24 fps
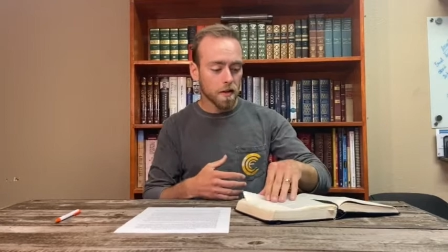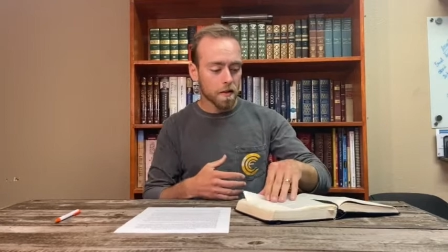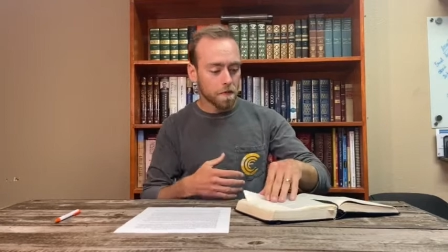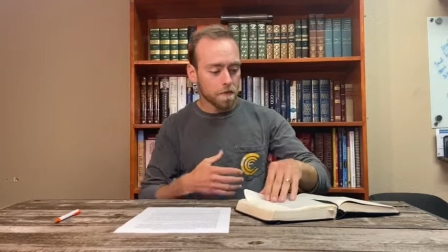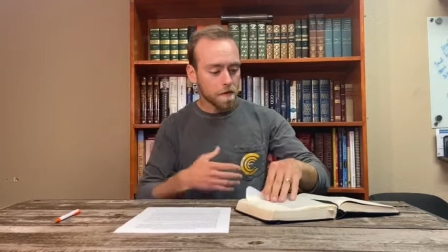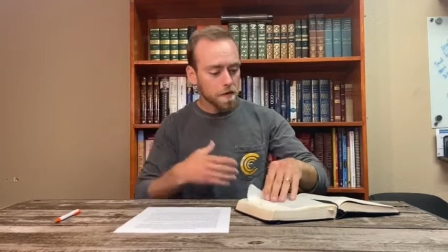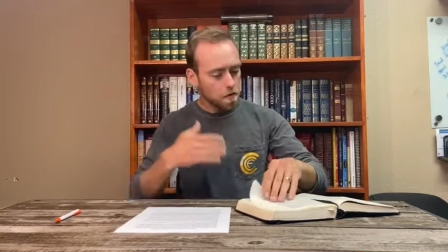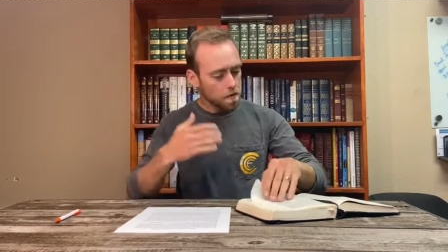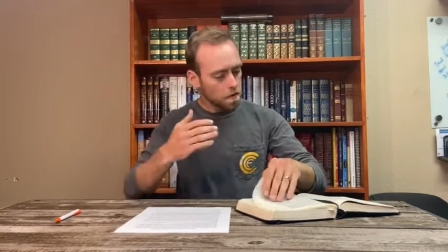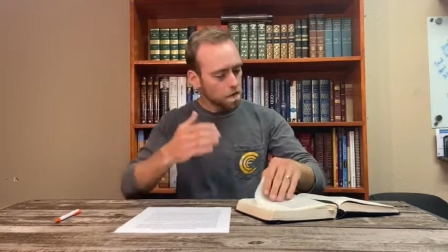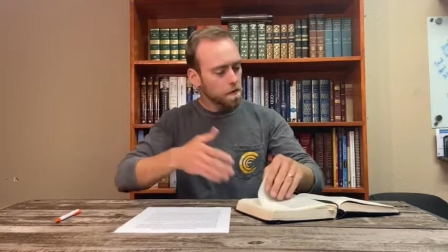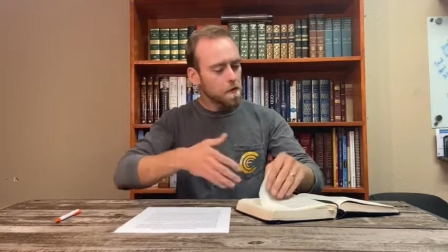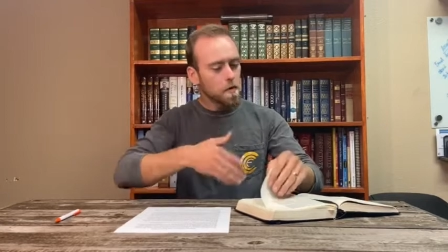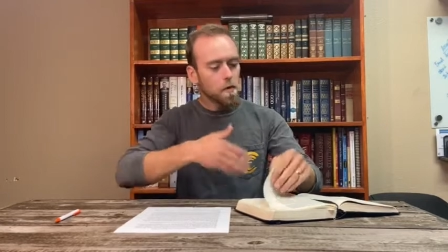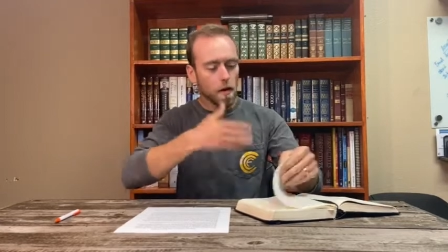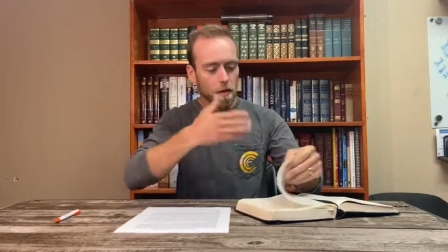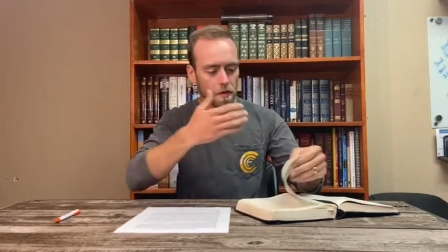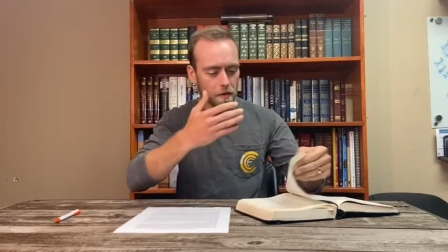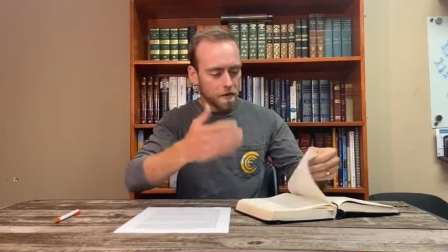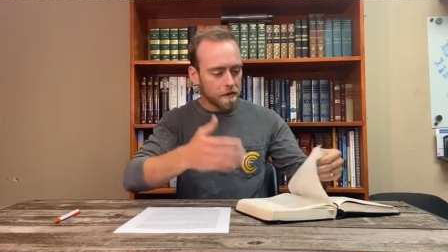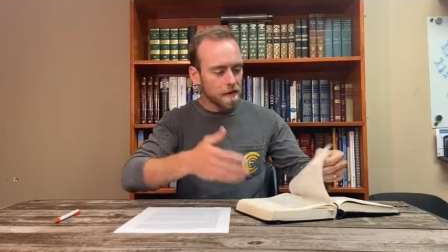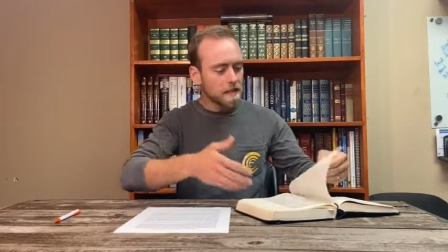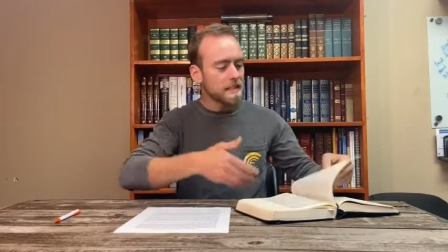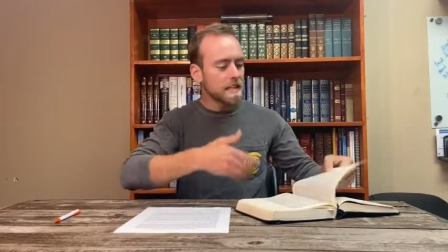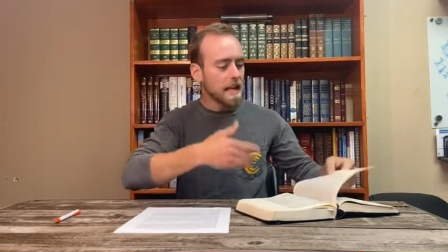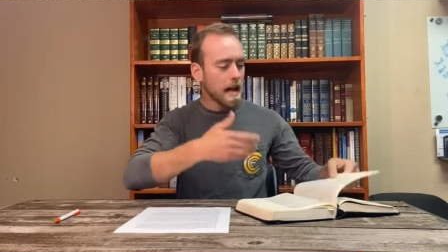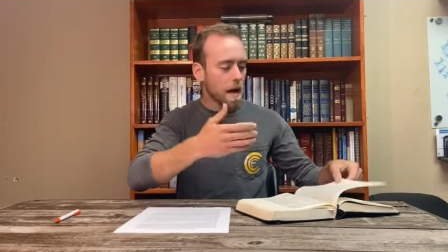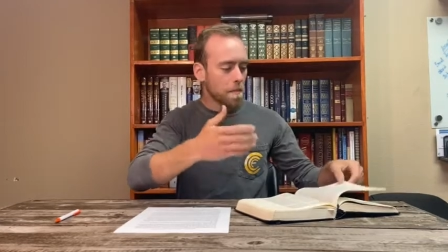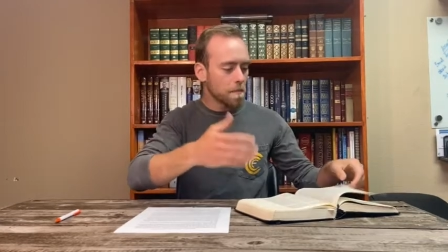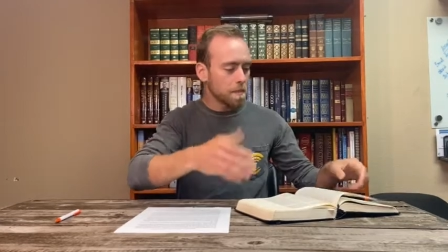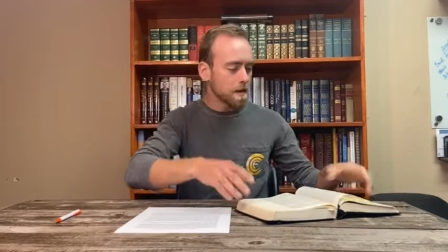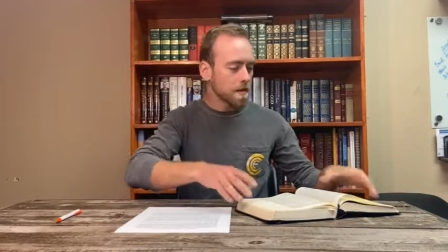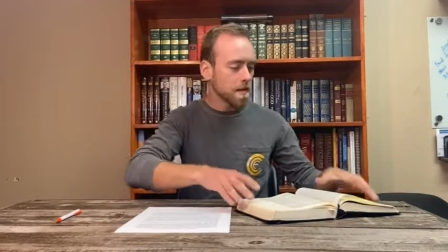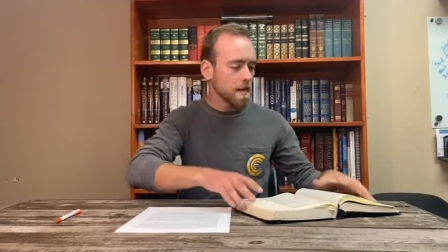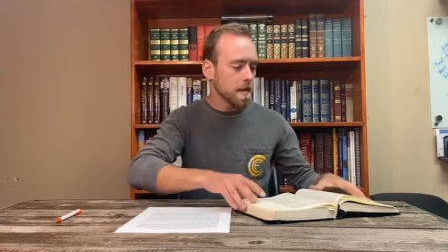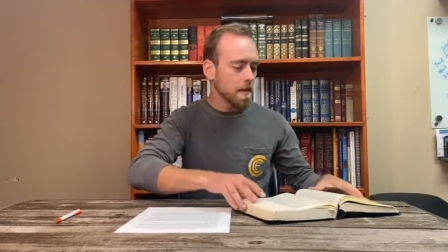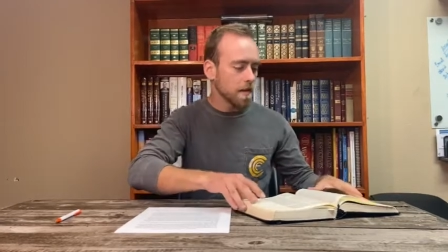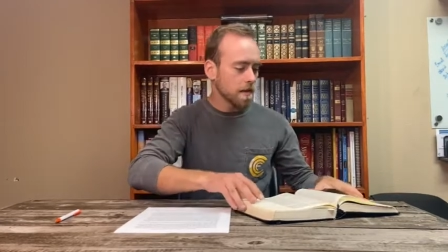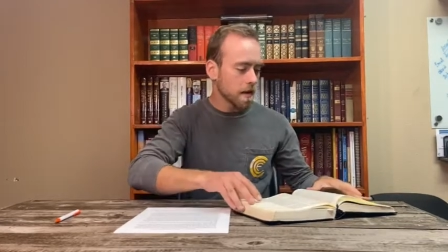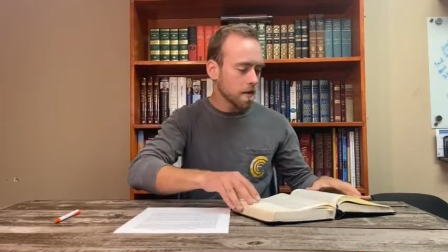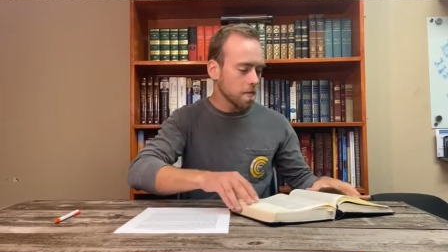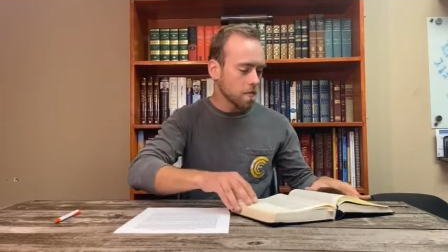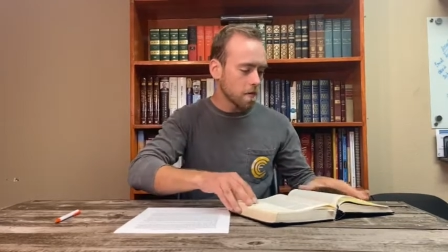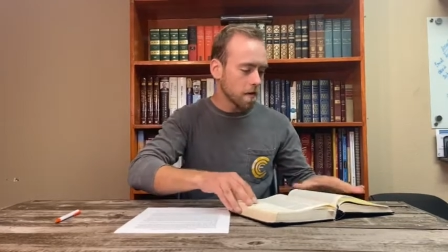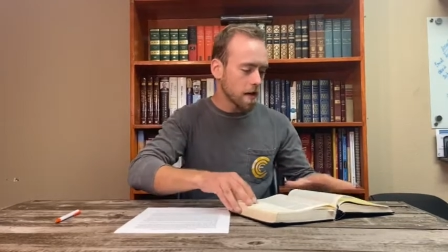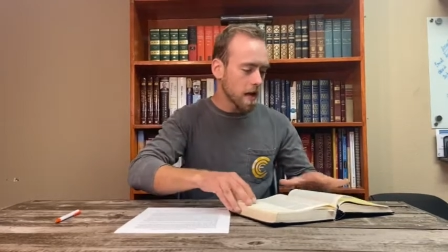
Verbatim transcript: A few, few other things happen that, that we're